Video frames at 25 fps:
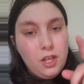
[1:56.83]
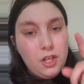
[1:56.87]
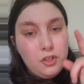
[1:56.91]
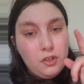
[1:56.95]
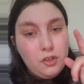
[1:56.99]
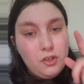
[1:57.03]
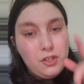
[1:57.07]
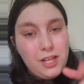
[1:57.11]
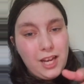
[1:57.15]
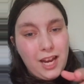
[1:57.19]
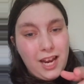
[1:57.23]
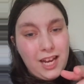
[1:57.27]

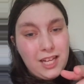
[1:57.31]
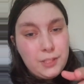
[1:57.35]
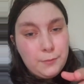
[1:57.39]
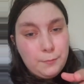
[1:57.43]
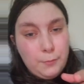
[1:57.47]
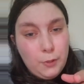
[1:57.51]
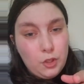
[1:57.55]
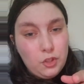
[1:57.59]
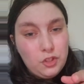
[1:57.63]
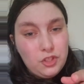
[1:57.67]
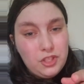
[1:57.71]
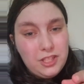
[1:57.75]
go to
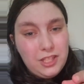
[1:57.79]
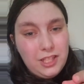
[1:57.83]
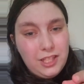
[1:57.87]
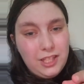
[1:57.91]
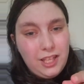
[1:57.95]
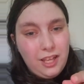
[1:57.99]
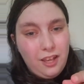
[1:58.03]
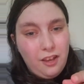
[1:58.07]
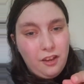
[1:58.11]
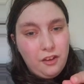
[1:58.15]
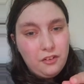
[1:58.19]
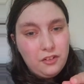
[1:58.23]
Asperger's TK
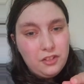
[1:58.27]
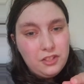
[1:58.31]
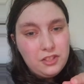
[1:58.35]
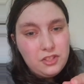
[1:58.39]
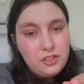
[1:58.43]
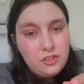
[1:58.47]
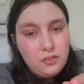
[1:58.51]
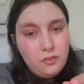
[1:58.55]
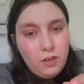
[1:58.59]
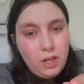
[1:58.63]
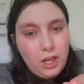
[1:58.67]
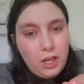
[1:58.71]
and
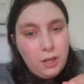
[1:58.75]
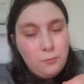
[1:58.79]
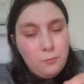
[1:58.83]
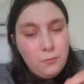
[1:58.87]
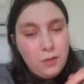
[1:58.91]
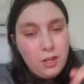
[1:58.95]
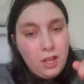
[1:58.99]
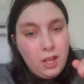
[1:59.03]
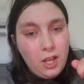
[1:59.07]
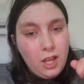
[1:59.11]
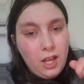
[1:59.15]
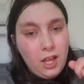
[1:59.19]
Instagram.
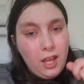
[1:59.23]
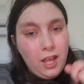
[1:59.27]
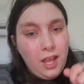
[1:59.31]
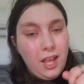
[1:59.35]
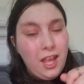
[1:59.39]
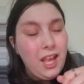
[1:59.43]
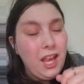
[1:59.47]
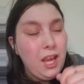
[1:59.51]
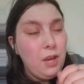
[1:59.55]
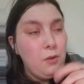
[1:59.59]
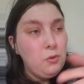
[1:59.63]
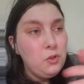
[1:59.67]

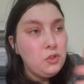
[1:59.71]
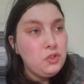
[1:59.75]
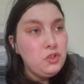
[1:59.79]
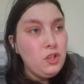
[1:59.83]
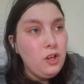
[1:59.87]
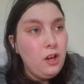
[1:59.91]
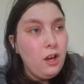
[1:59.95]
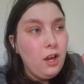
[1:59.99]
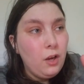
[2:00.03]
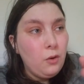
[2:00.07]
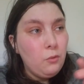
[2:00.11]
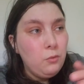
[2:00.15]
I will
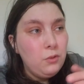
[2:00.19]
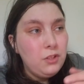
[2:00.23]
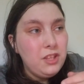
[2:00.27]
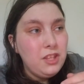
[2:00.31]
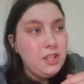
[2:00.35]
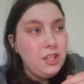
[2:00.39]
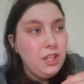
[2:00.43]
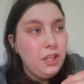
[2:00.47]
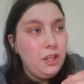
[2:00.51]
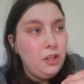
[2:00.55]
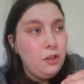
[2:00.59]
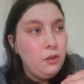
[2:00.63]
talk with
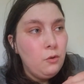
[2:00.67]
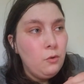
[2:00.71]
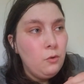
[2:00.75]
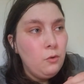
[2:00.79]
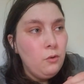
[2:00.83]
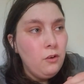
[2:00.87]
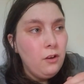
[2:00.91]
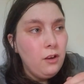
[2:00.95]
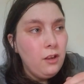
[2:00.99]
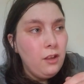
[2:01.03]
you